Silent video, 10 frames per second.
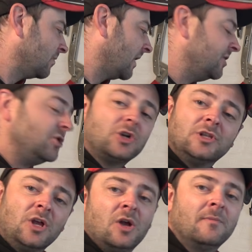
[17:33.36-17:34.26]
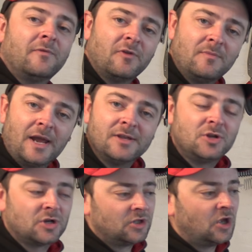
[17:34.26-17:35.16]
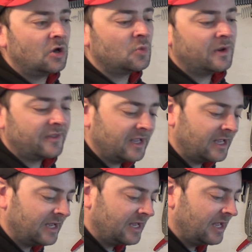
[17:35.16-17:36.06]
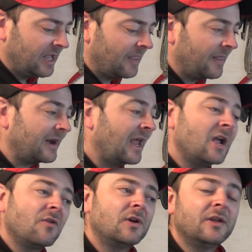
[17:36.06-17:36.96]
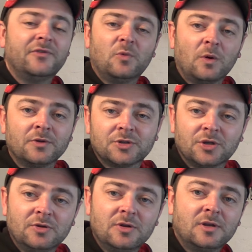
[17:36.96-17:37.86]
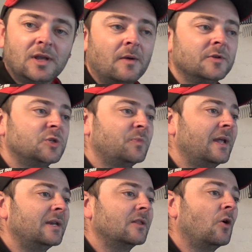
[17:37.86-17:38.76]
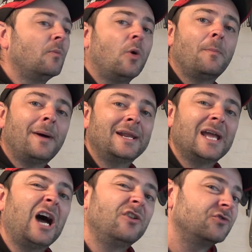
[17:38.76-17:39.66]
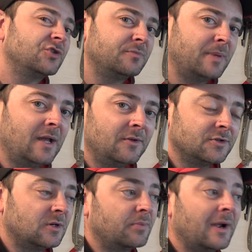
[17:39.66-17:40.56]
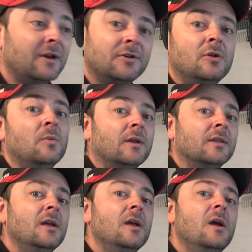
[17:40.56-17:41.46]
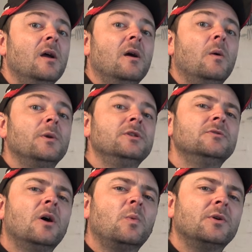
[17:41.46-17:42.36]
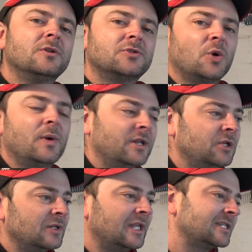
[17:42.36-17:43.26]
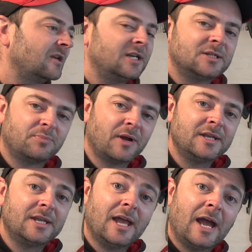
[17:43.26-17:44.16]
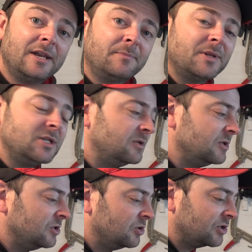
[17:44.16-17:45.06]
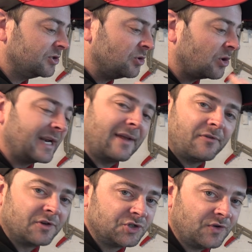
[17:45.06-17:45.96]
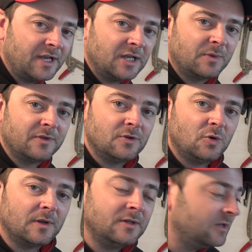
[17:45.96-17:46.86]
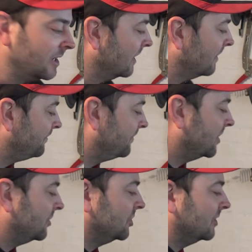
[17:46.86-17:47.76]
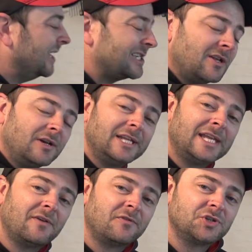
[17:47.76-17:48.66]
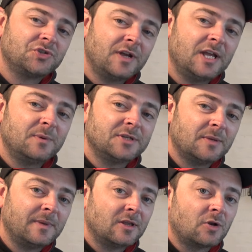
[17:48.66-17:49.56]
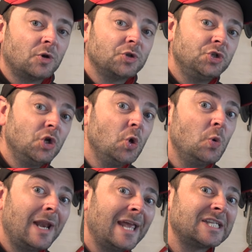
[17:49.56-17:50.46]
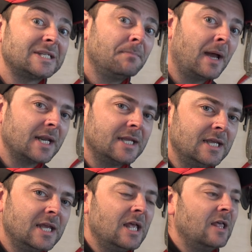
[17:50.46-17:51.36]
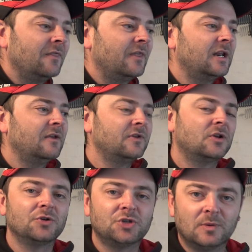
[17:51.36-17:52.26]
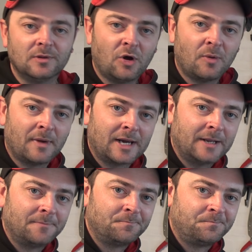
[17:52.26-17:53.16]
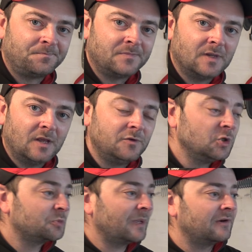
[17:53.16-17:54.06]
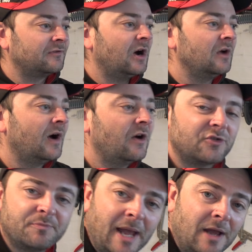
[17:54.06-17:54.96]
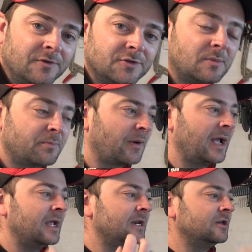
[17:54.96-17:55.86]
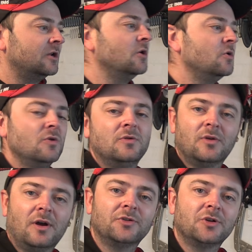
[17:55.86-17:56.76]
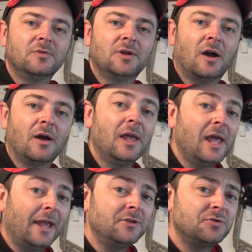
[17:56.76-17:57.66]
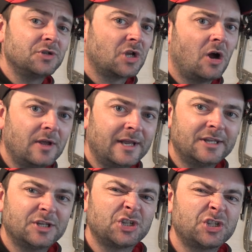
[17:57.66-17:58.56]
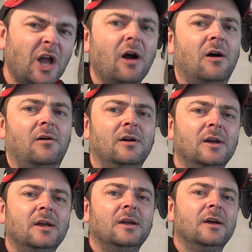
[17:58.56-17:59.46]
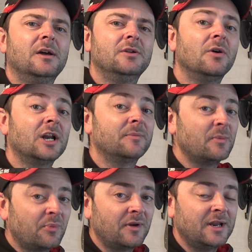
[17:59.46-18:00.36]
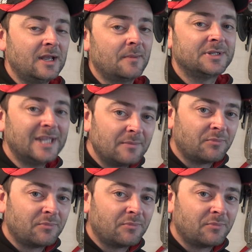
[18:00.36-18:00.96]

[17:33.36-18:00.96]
and you can learn from that. You can learn with it. And then later on, if you want to, you can go and spend a lot more money, hundreds of pounds, on a brand new one, when you know what you're doing and you're less likely to break it. But you're not going to get frustrated with a new one, because you're less likely to get frustrated with something that costs you less money than if it cost you a lot of money. If you spend £500 on a brand new Nitro car and you just can't get it to start, you're going to be pretty upset